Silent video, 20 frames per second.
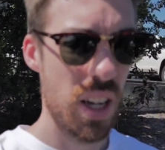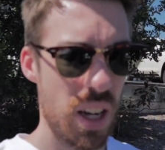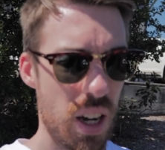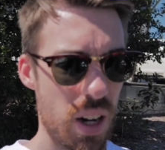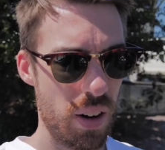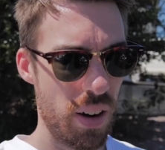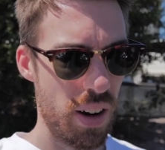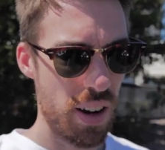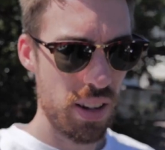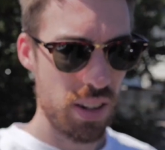
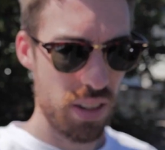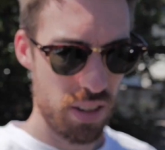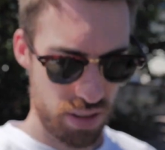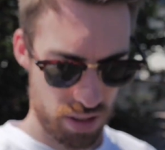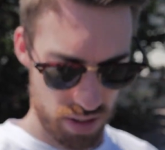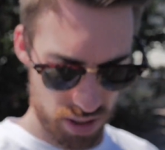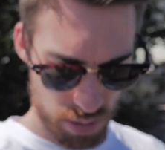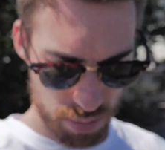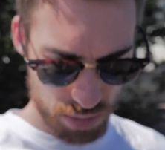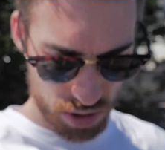All right,
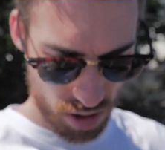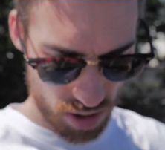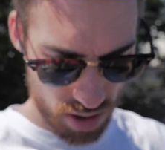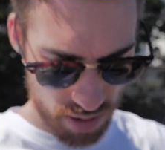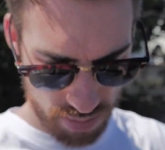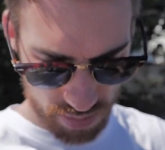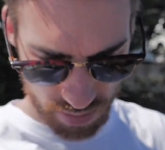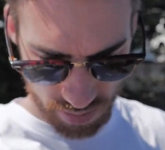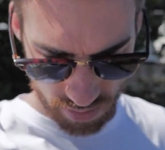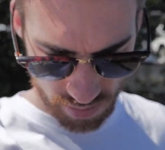home
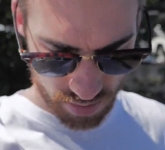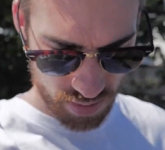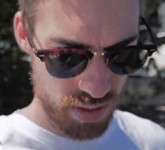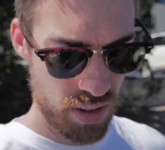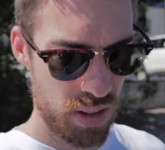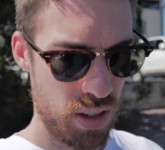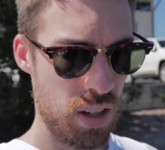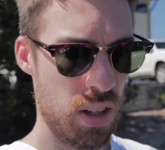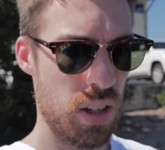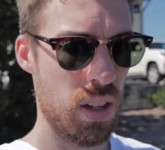time.
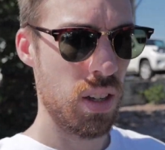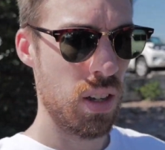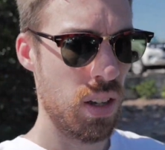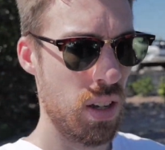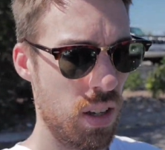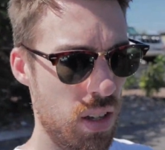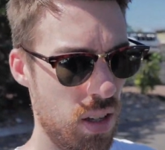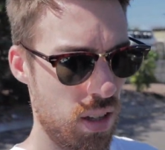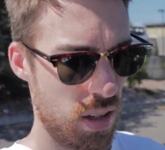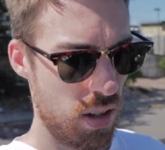
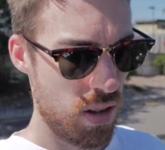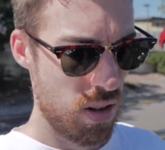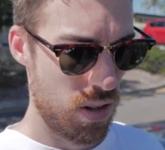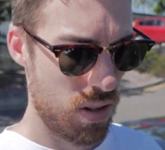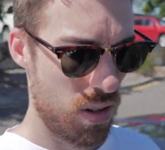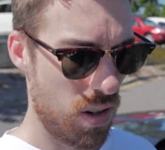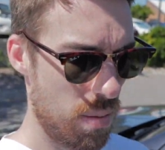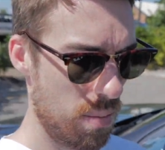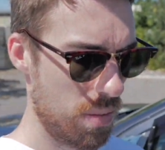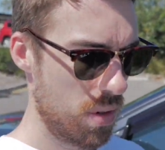It's
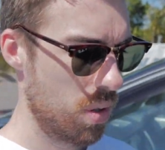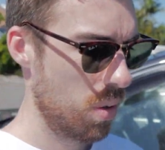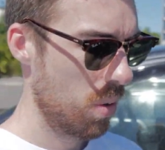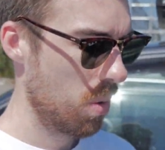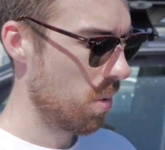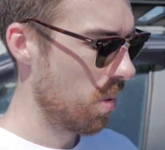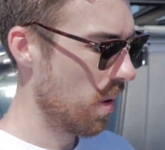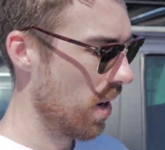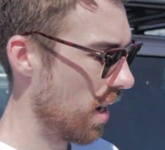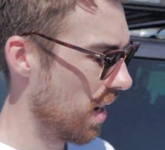time
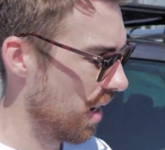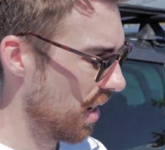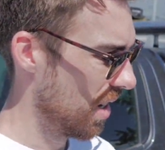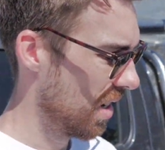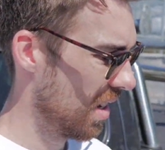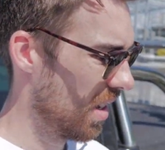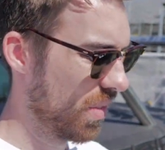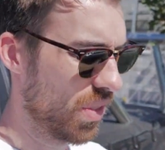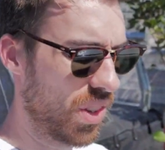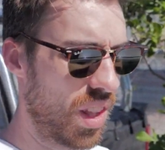to
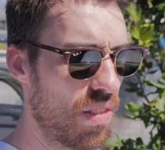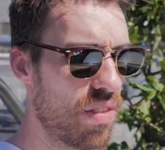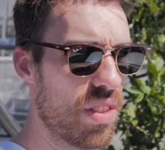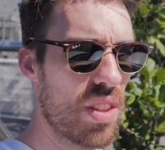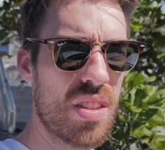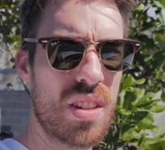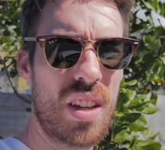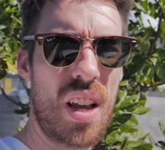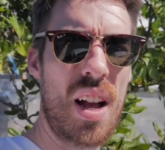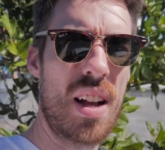give
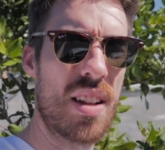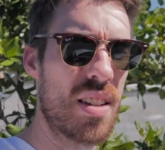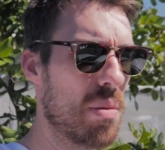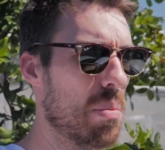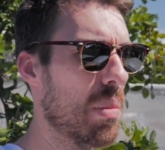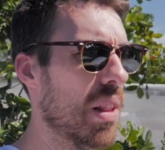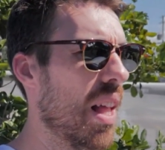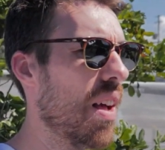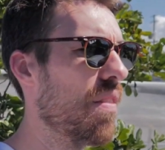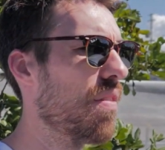this car
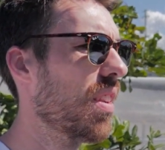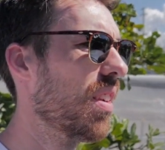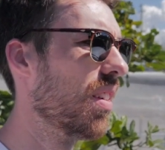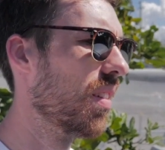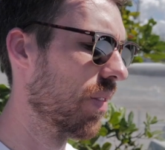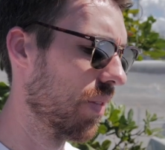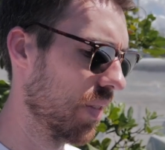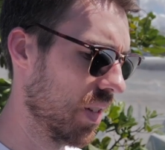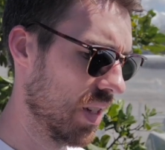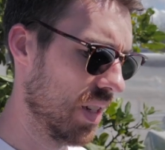some lovin'.
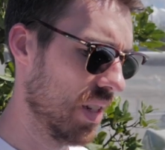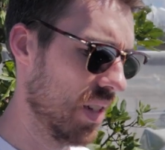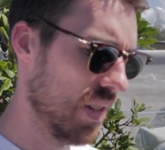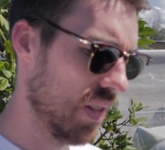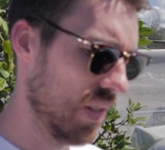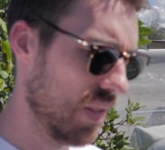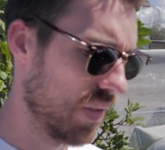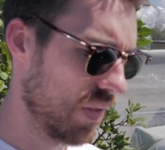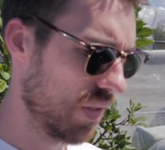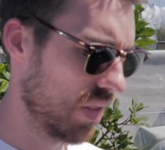
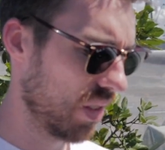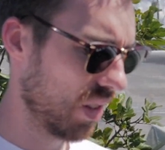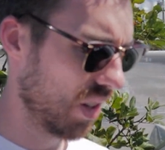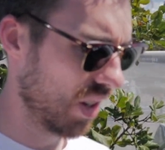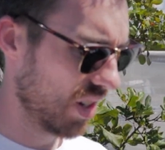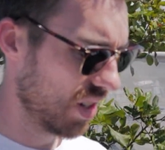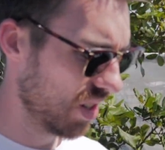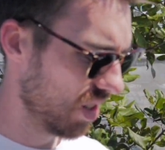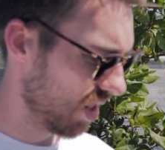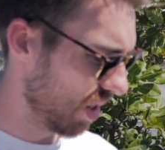
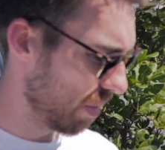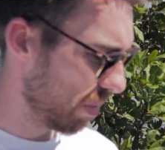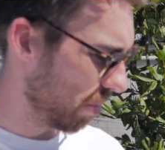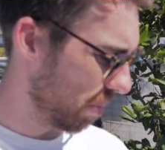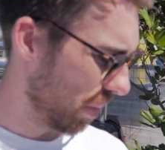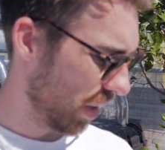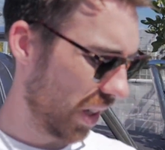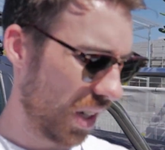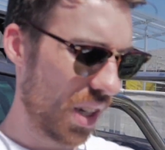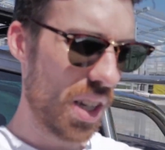I just opened
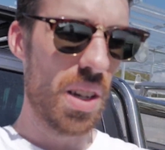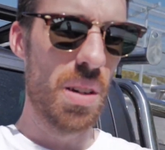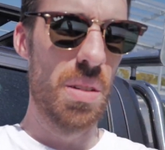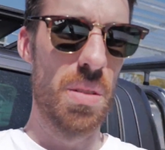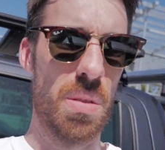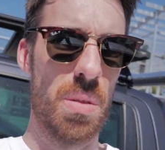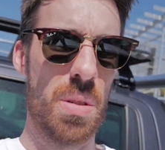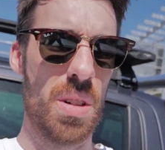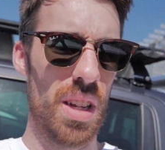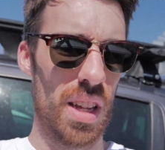my car.
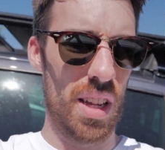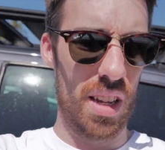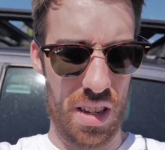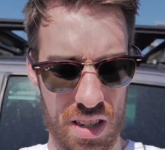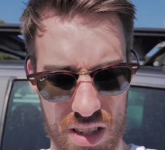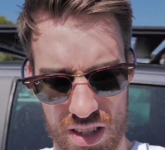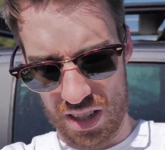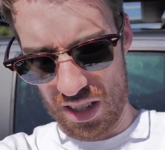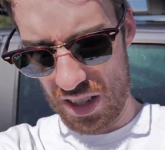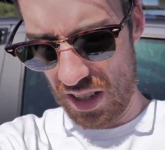Why?
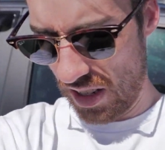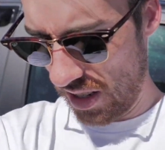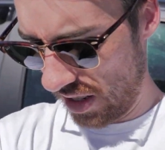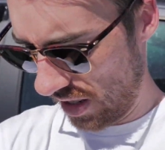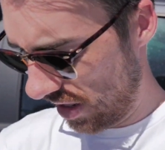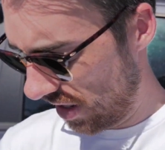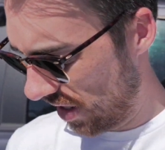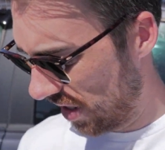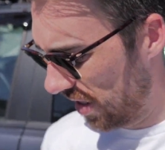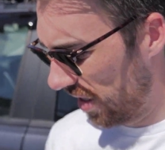
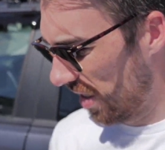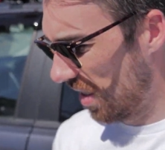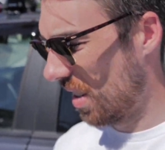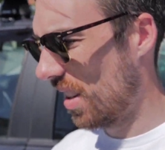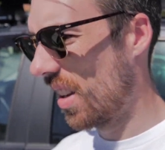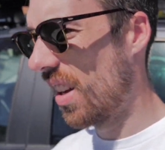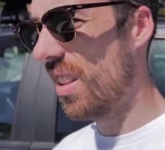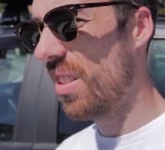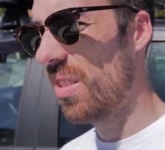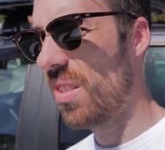
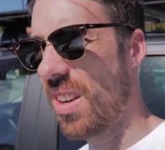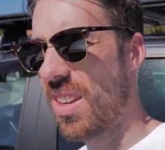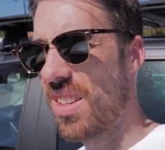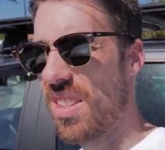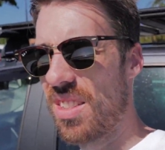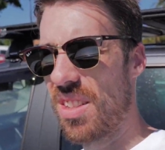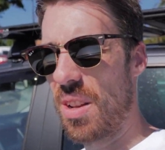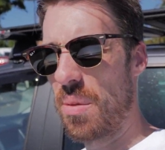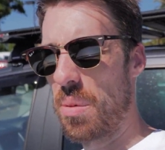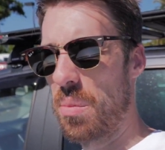I thought I
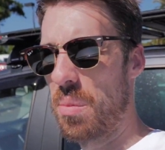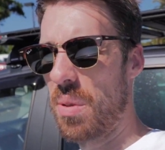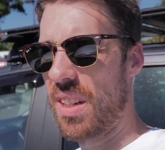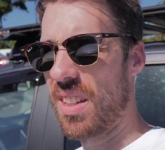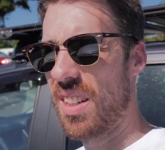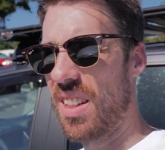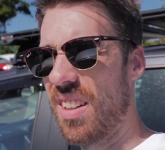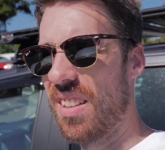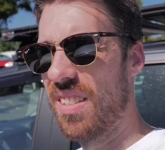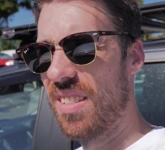just opened my
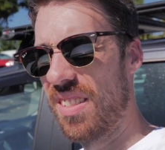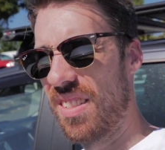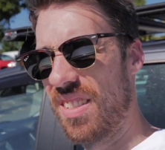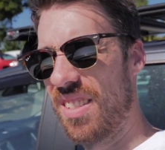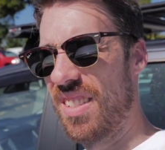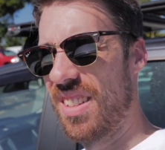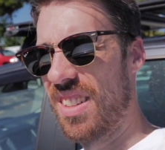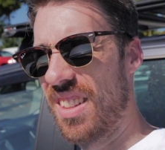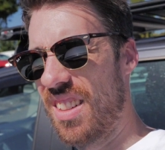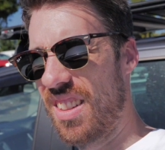car.
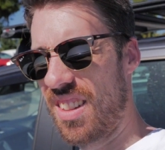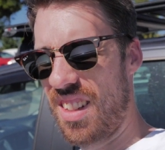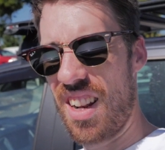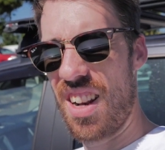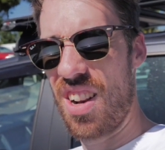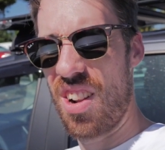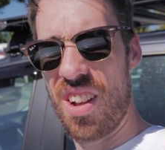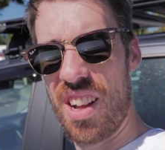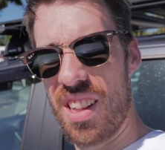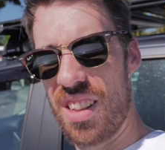Did I
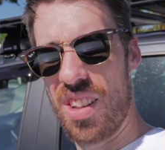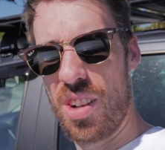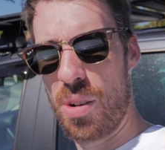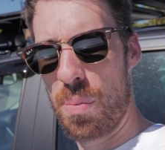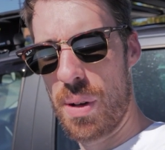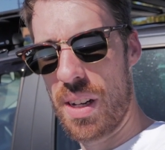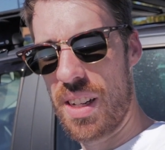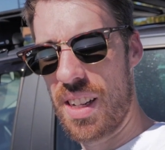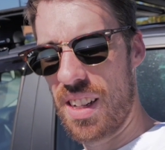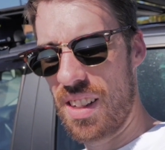not unlock
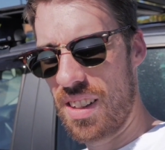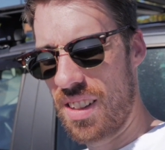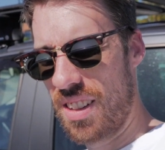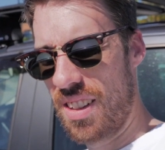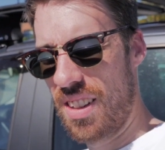my car?